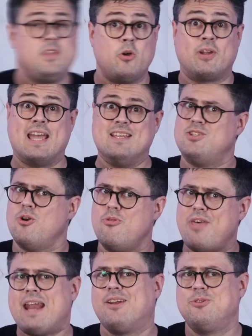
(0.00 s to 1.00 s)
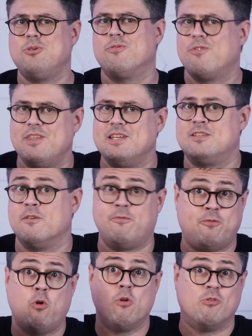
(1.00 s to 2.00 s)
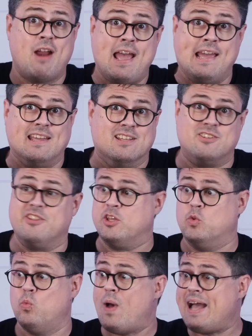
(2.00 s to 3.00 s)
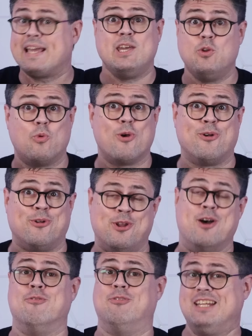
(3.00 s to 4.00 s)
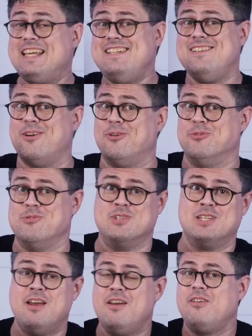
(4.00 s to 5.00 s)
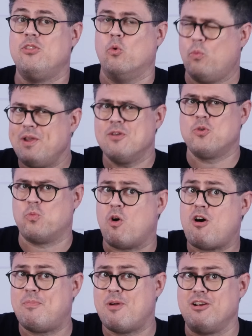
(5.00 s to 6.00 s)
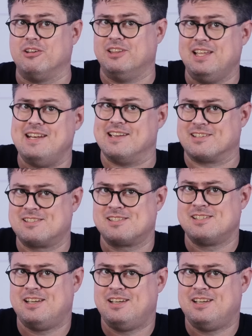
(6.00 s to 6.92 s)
Okay, so that'll do it for this foray into the wacky world of Lindows, the weird Walmart Linux.